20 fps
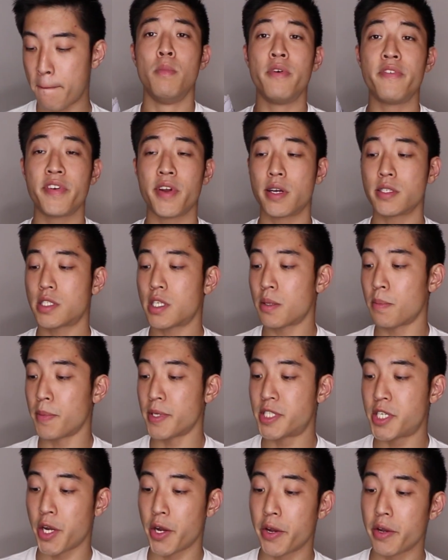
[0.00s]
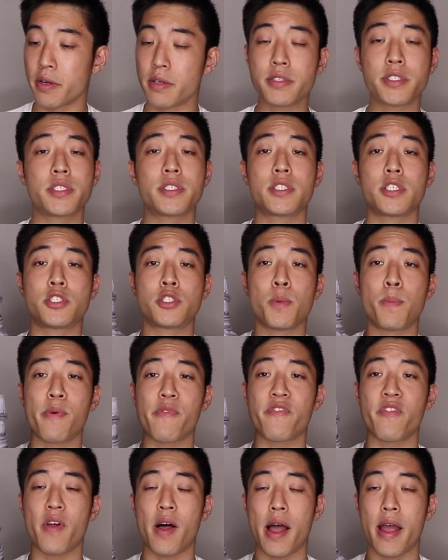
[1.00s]
Moving on to the materials, the
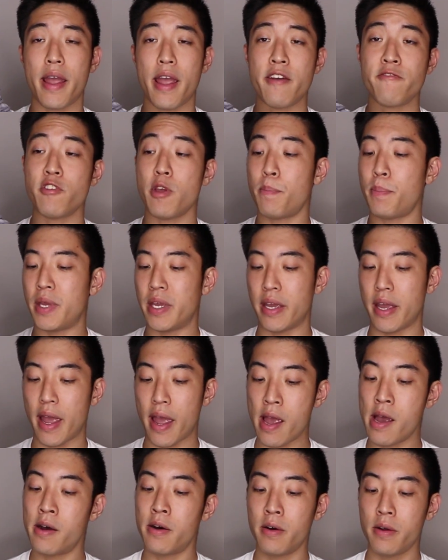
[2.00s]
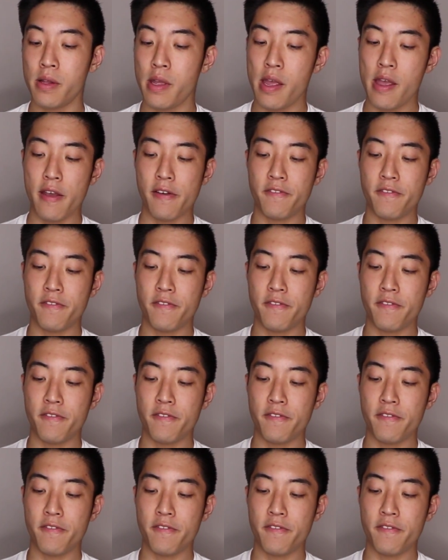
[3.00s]
Superfly MVP L